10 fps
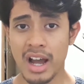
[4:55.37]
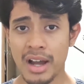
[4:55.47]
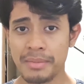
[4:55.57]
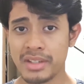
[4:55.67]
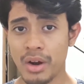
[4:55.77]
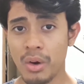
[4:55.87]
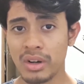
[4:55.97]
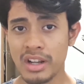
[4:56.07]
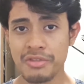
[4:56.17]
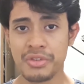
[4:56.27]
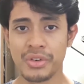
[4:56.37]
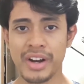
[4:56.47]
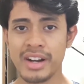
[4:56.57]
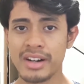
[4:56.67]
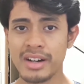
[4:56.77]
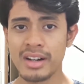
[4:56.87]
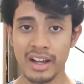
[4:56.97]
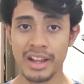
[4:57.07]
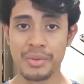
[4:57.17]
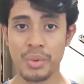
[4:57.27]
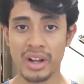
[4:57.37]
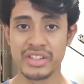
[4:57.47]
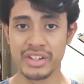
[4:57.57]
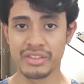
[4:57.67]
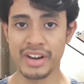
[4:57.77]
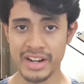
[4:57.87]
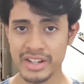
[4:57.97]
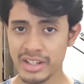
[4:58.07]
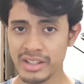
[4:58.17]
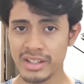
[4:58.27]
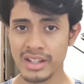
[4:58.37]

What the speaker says: I'm the only foreigner in one generation.